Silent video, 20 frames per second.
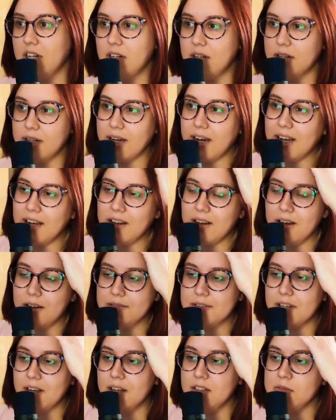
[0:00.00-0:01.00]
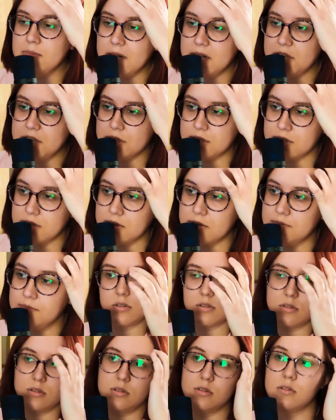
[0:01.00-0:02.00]
Oh, I love the animation.
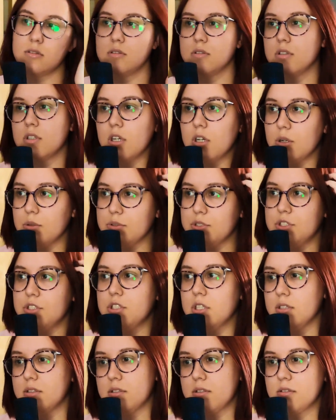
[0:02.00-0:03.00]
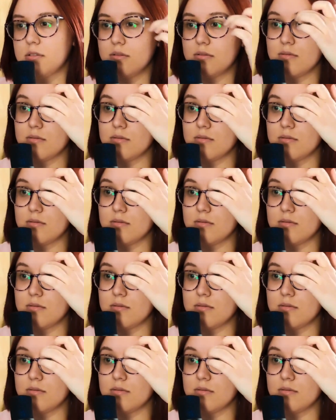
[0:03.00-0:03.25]
Oh shit.